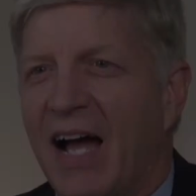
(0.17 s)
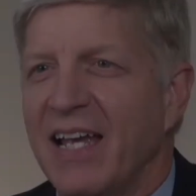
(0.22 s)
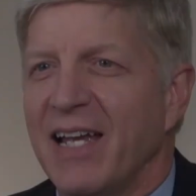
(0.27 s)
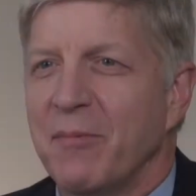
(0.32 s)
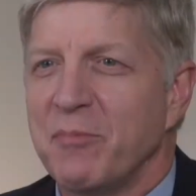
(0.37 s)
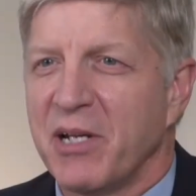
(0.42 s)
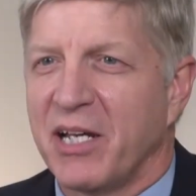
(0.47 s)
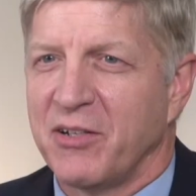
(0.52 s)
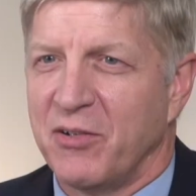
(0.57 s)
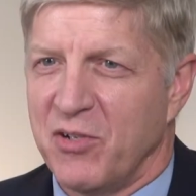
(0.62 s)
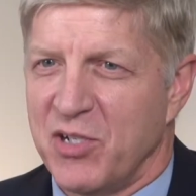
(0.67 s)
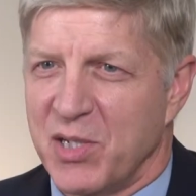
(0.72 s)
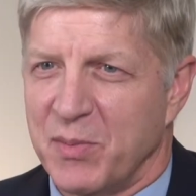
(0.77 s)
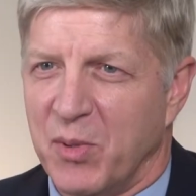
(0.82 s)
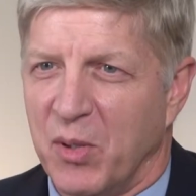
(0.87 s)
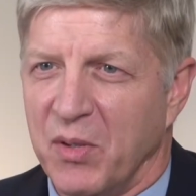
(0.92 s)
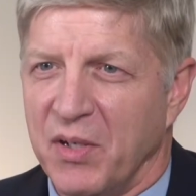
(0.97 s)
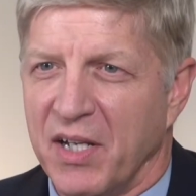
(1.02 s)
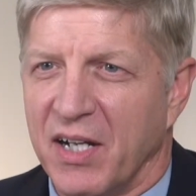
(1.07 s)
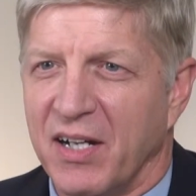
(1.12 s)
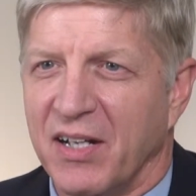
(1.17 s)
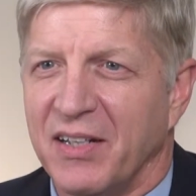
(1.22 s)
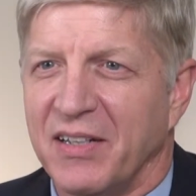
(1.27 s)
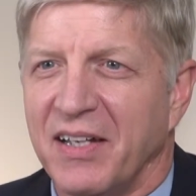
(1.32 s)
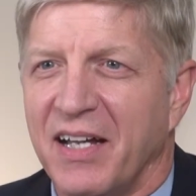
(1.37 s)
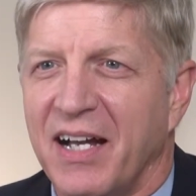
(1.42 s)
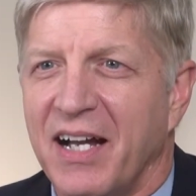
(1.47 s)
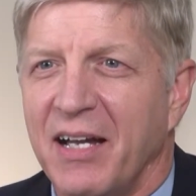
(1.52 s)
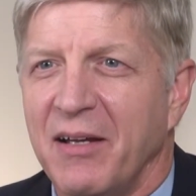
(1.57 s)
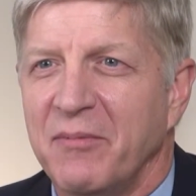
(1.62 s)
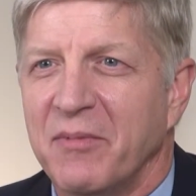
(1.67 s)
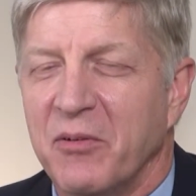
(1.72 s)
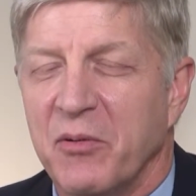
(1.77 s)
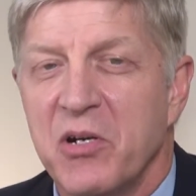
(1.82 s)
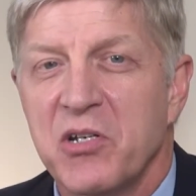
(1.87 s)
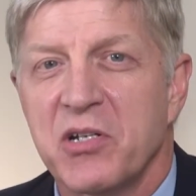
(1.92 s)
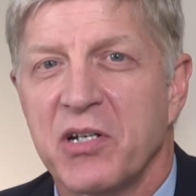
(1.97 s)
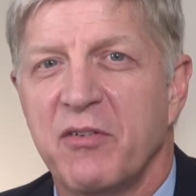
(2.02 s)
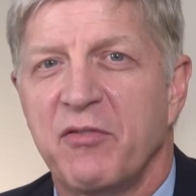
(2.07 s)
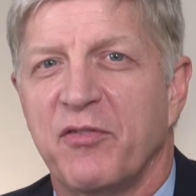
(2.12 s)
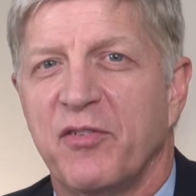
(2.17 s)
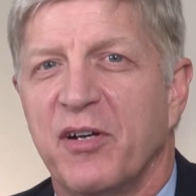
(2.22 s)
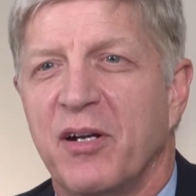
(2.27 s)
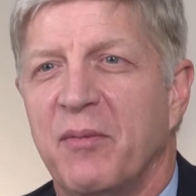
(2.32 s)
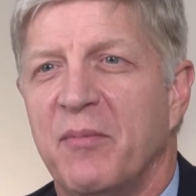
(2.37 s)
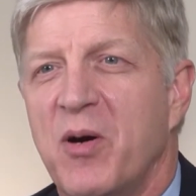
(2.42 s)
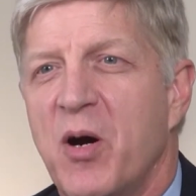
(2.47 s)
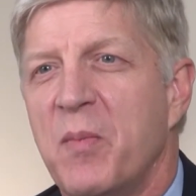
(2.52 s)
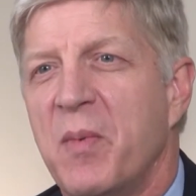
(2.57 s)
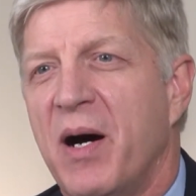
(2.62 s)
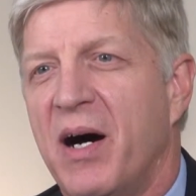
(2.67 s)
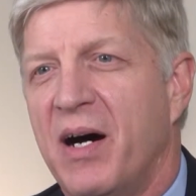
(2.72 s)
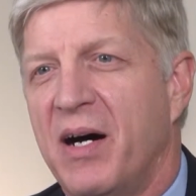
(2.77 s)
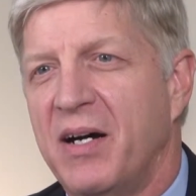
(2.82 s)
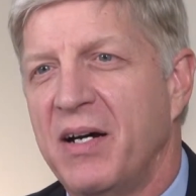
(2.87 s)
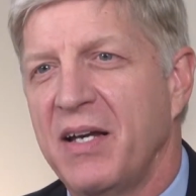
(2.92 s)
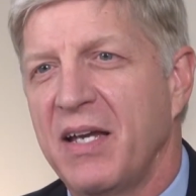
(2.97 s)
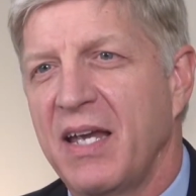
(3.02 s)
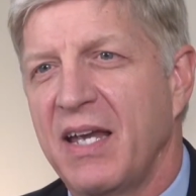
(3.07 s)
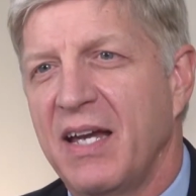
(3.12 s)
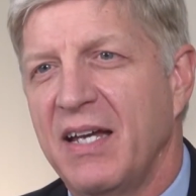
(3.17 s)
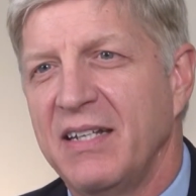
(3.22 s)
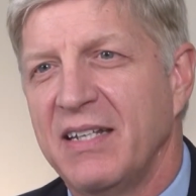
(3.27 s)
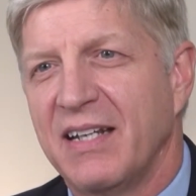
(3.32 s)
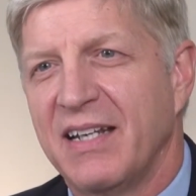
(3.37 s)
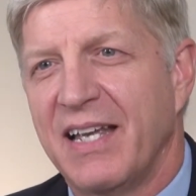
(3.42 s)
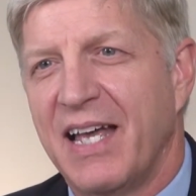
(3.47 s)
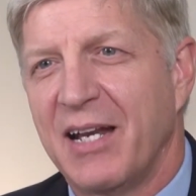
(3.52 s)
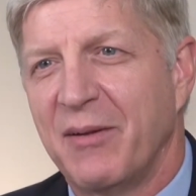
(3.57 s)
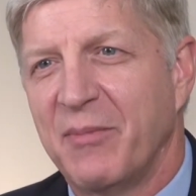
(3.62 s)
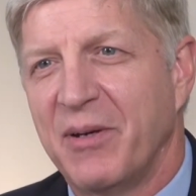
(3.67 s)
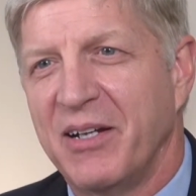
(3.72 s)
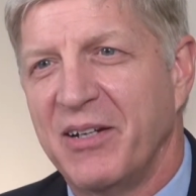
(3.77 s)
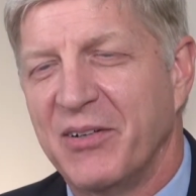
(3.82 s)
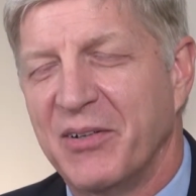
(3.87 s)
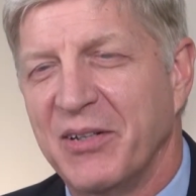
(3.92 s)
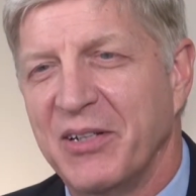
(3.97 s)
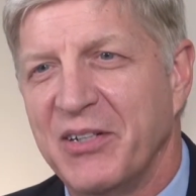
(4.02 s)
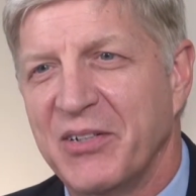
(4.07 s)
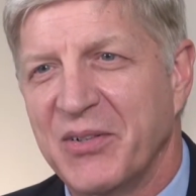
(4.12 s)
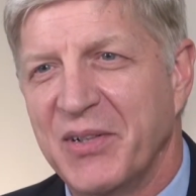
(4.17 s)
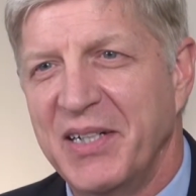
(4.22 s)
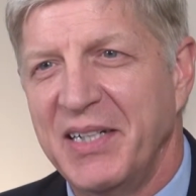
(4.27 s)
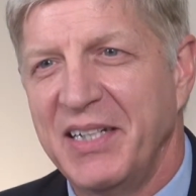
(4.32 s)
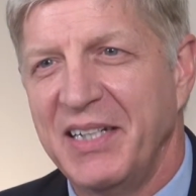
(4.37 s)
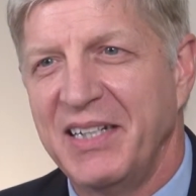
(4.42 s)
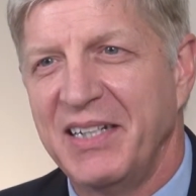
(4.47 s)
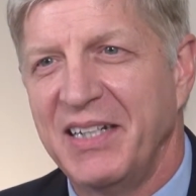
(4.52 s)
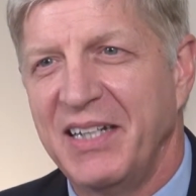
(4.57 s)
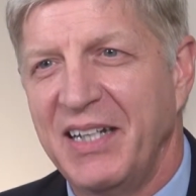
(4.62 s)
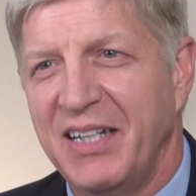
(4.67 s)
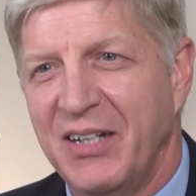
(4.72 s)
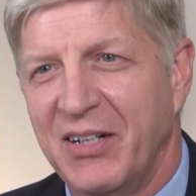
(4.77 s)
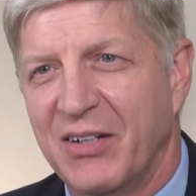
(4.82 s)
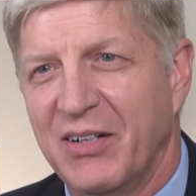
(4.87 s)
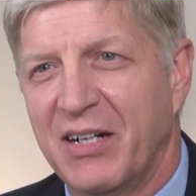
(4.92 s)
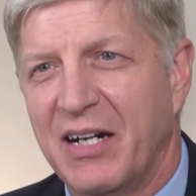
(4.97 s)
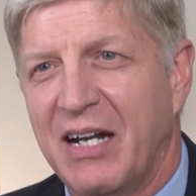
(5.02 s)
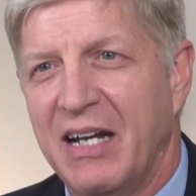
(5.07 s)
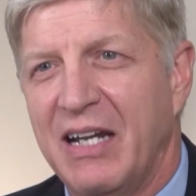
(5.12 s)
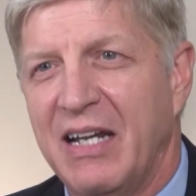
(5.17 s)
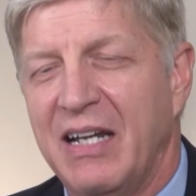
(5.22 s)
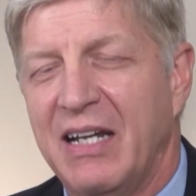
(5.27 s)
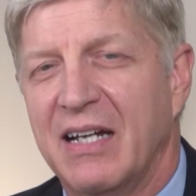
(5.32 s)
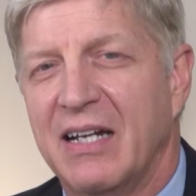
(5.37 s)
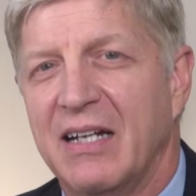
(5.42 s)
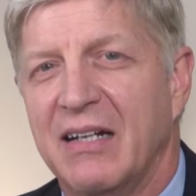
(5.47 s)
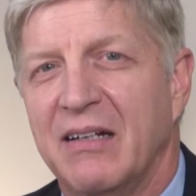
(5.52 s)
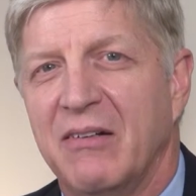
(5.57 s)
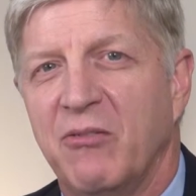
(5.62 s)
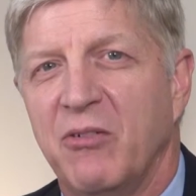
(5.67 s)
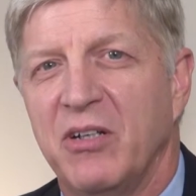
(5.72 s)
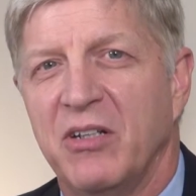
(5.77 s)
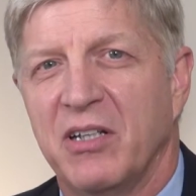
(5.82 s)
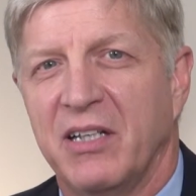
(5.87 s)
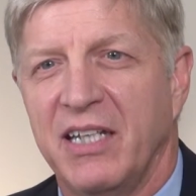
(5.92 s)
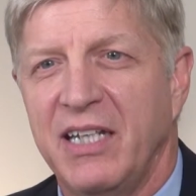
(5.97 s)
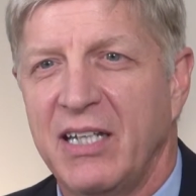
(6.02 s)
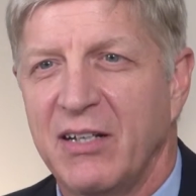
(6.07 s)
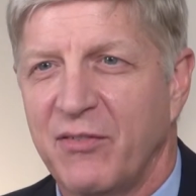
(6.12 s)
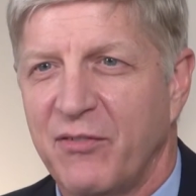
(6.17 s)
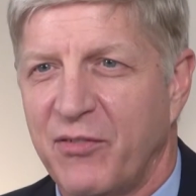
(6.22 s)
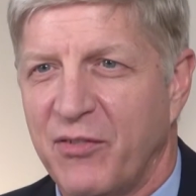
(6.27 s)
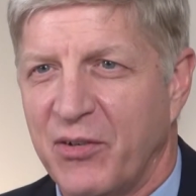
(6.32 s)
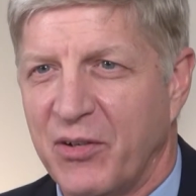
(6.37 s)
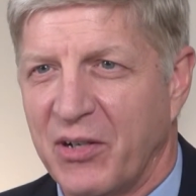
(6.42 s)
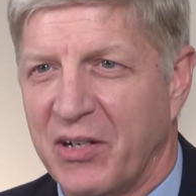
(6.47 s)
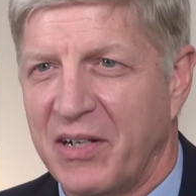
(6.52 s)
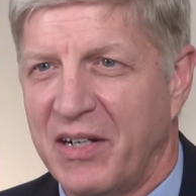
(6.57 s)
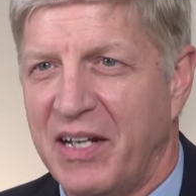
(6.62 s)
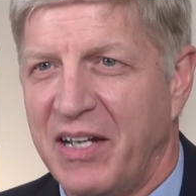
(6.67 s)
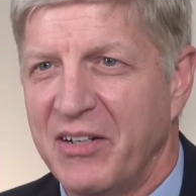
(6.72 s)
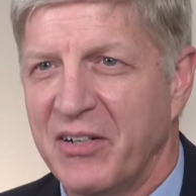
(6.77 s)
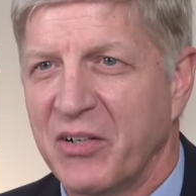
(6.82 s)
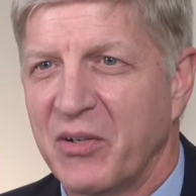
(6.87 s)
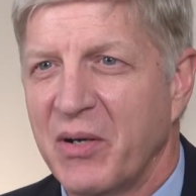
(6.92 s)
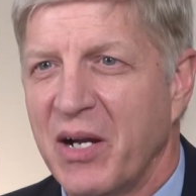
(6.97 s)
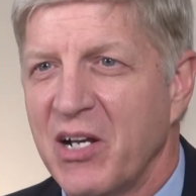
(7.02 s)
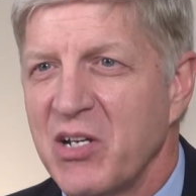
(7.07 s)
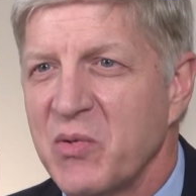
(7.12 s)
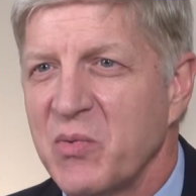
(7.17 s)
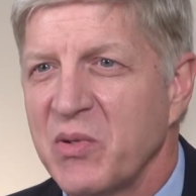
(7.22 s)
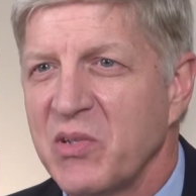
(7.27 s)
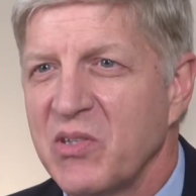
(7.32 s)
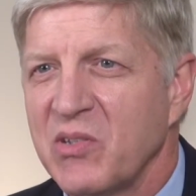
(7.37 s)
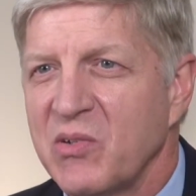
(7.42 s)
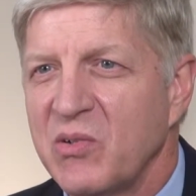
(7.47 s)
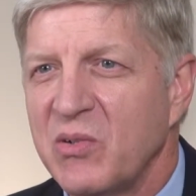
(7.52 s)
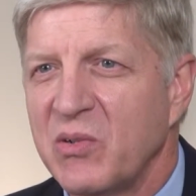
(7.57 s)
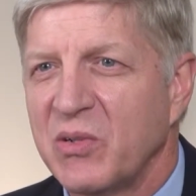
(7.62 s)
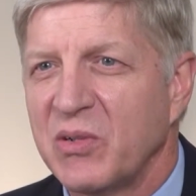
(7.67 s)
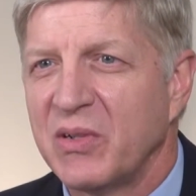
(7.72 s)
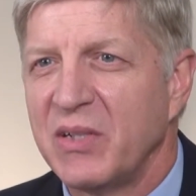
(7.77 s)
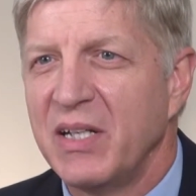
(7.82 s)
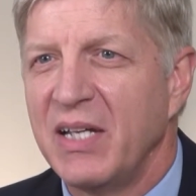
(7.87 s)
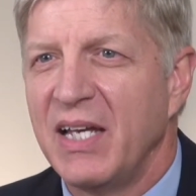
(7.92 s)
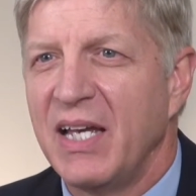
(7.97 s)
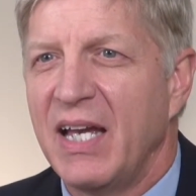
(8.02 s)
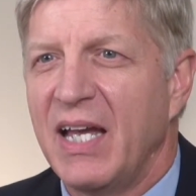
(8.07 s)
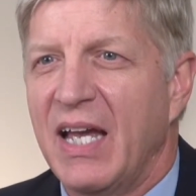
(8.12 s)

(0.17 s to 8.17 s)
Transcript: Hi, I'm Dr. Jim Odell. I'm originally from Omaha, and I did a lot of my early training here. I went to Lincoln for undergraduate school.